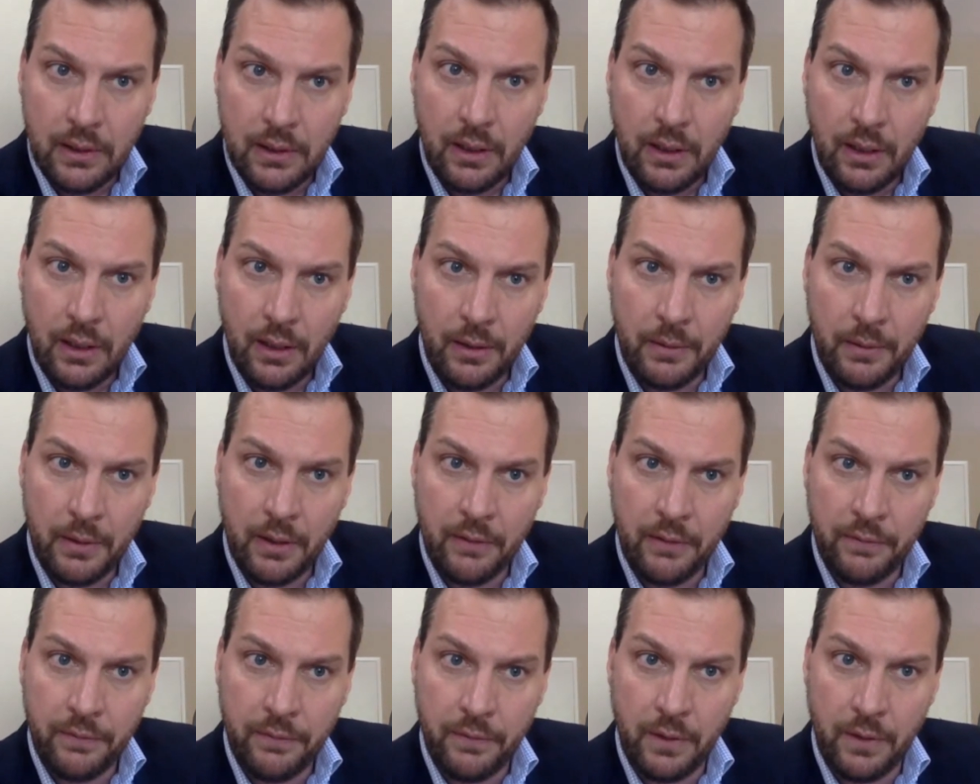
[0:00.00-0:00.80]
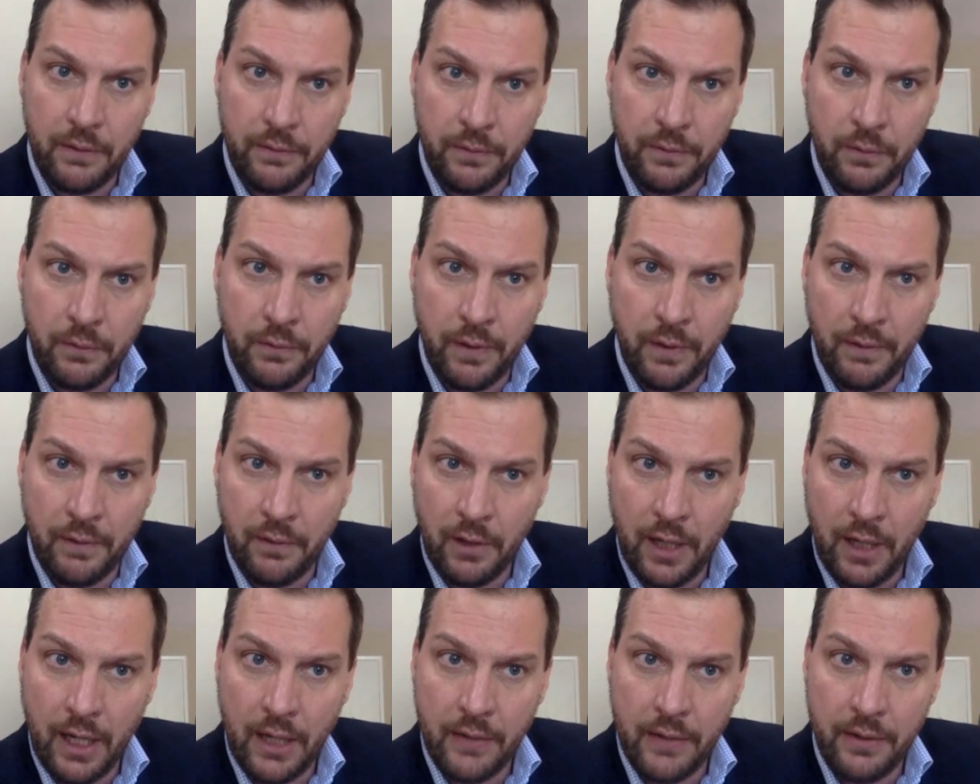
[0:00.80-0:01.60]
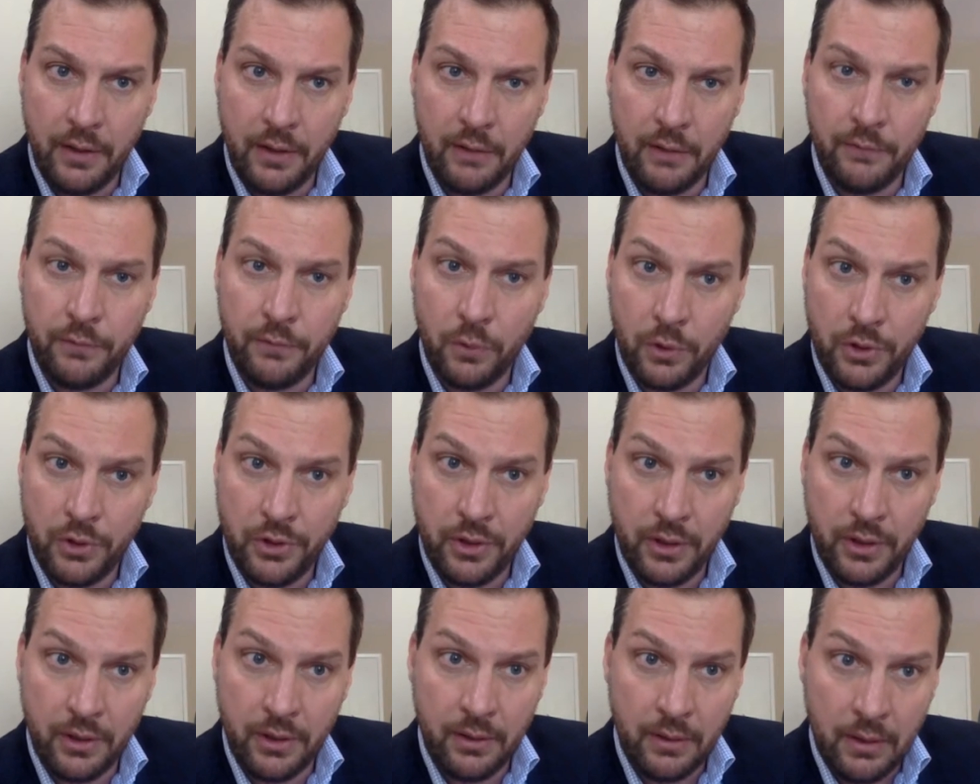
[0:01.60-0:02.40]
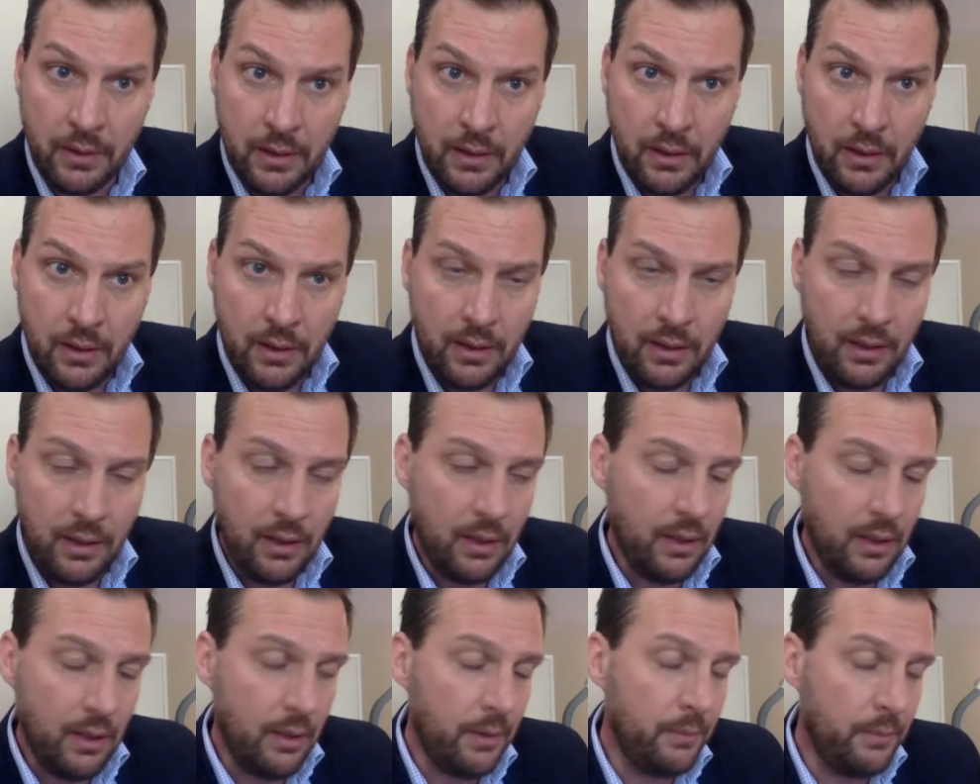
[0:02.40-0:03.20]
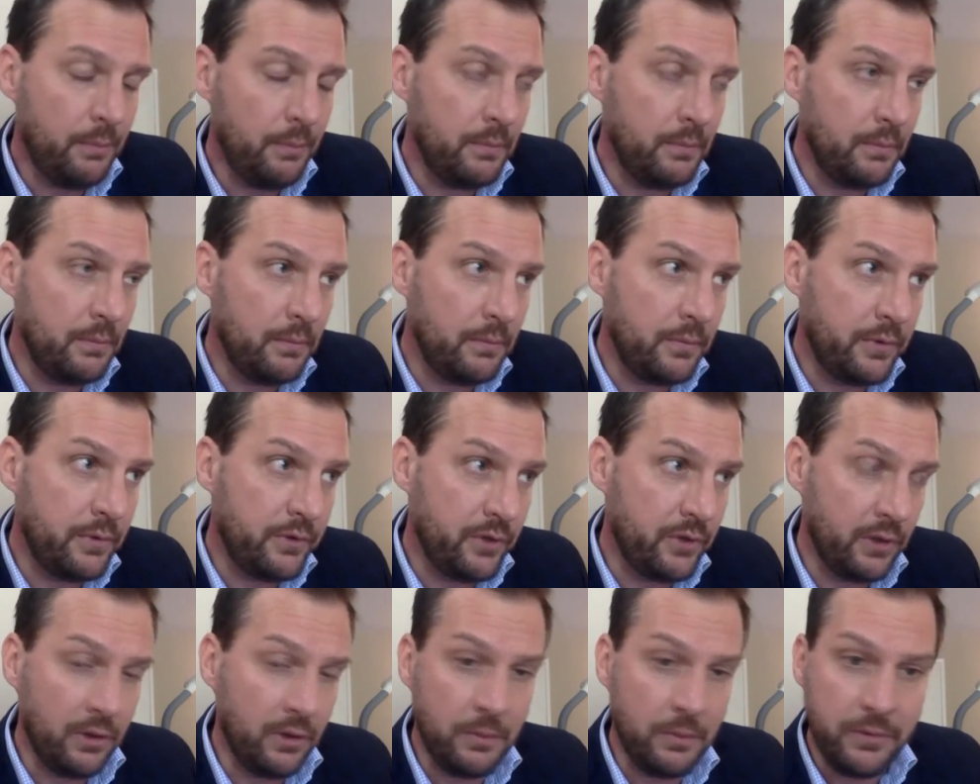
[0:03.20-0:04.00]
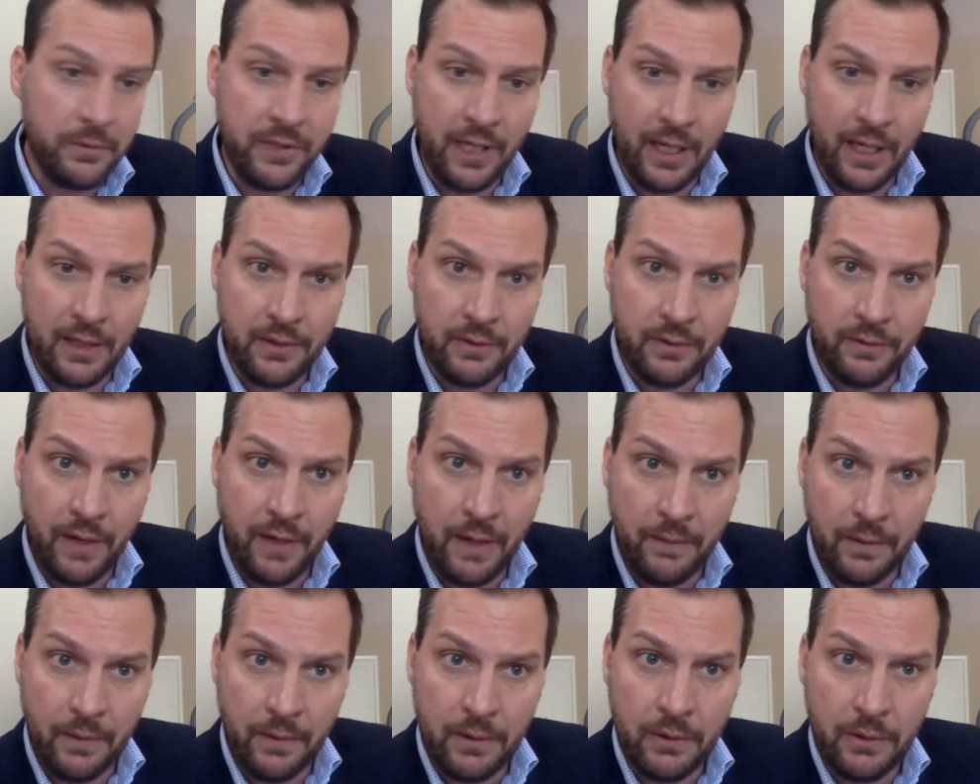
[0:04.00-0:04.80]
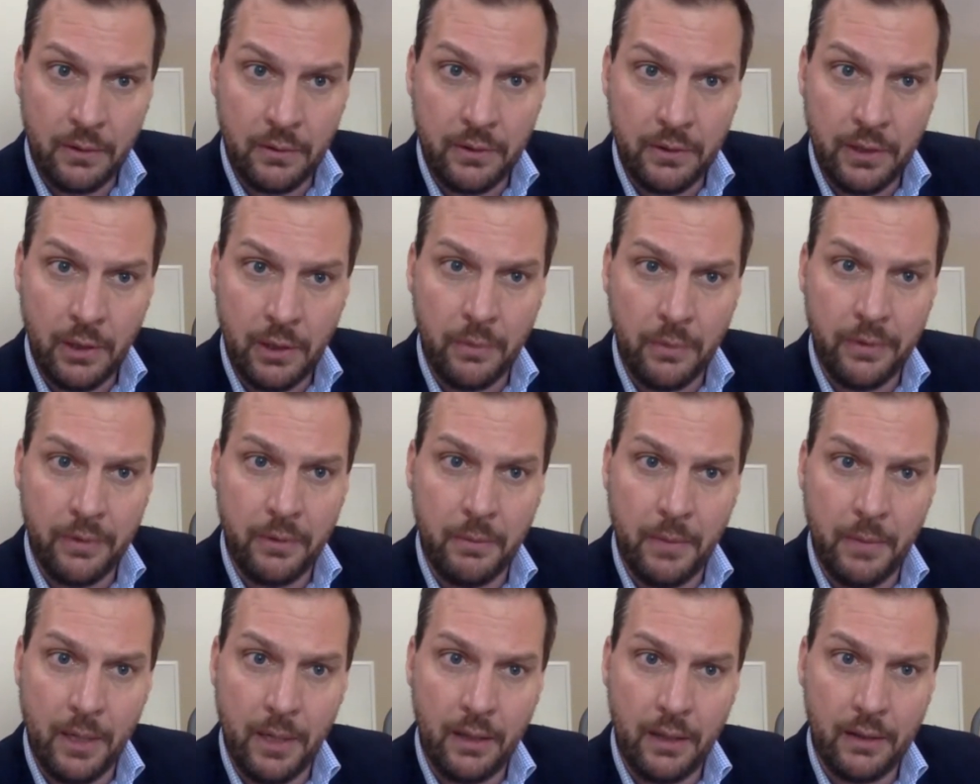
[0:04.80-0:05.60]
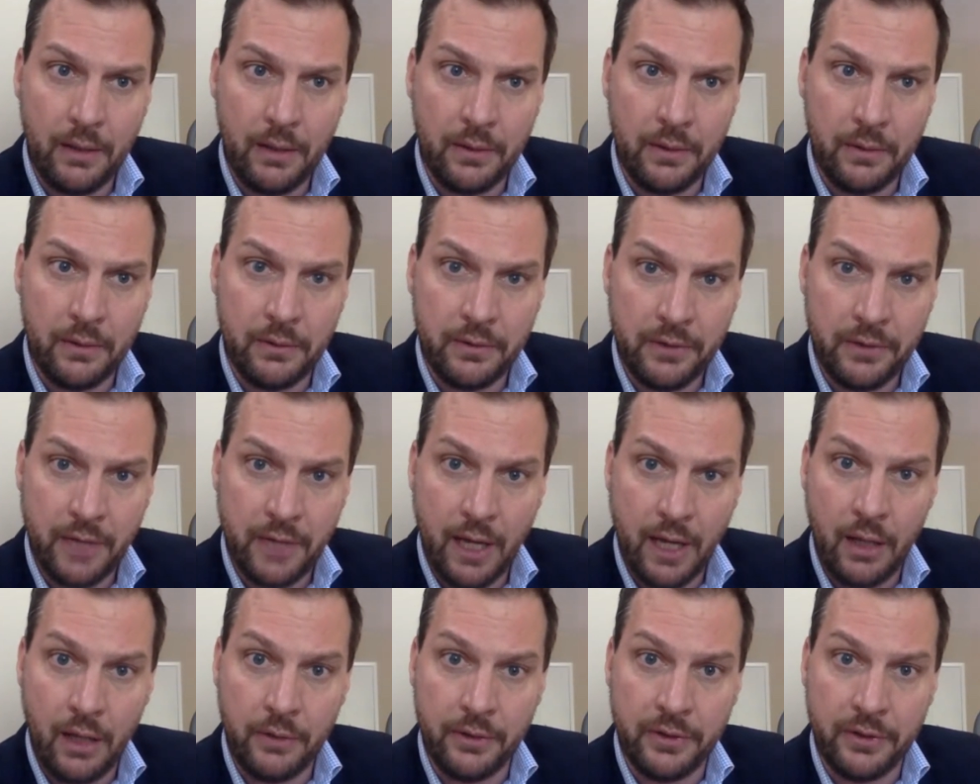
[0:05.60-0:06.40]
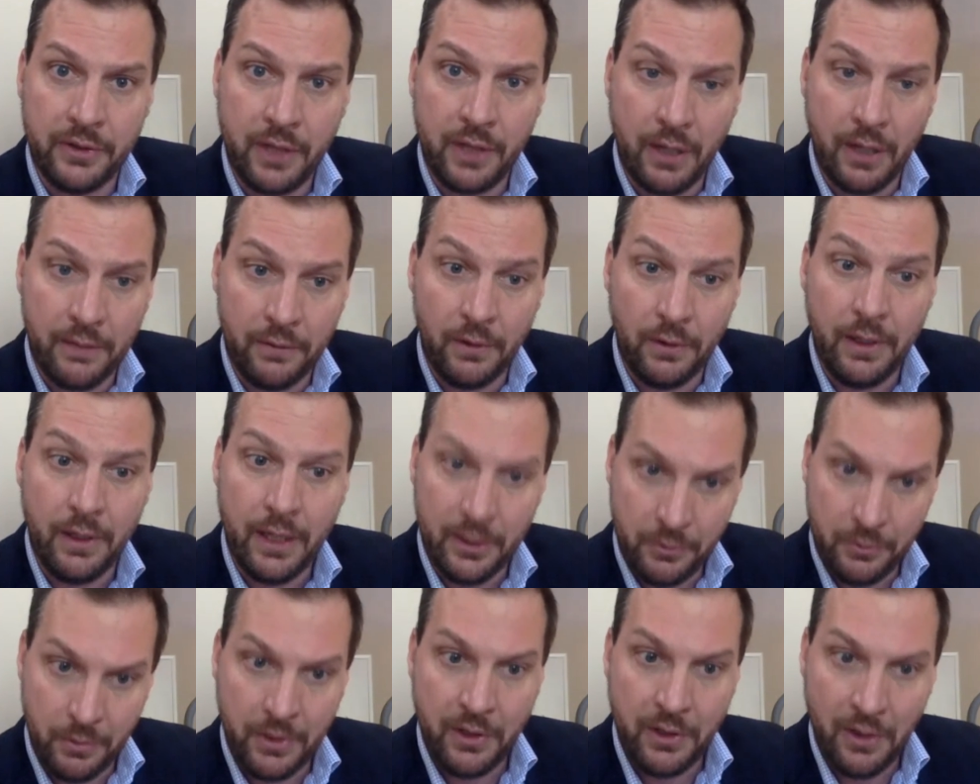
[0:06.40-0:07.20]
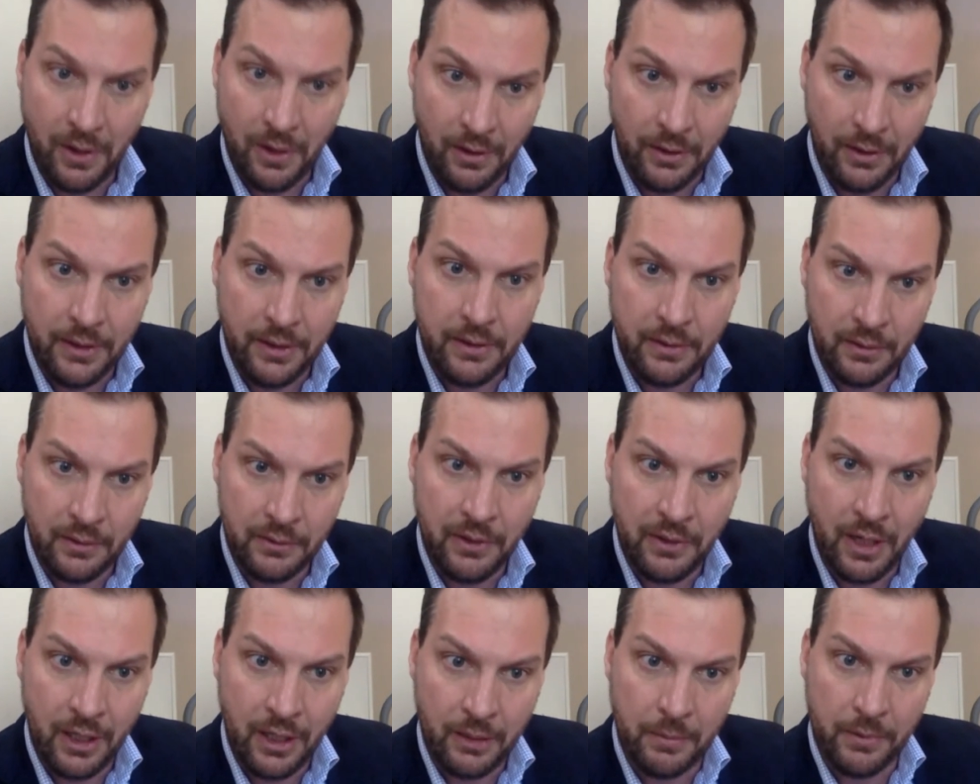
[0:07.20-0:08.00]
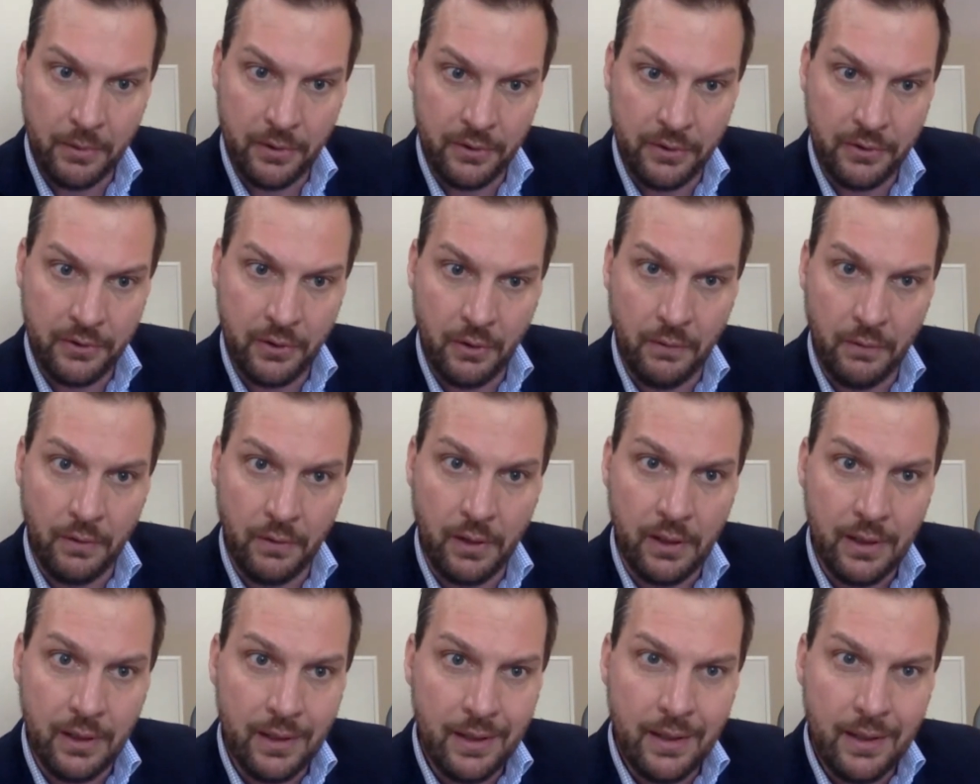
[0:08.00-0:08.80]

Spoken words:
If you've ever had the unfortunate circumstance of having to deal with American style discovery, as we call it, or document discovery,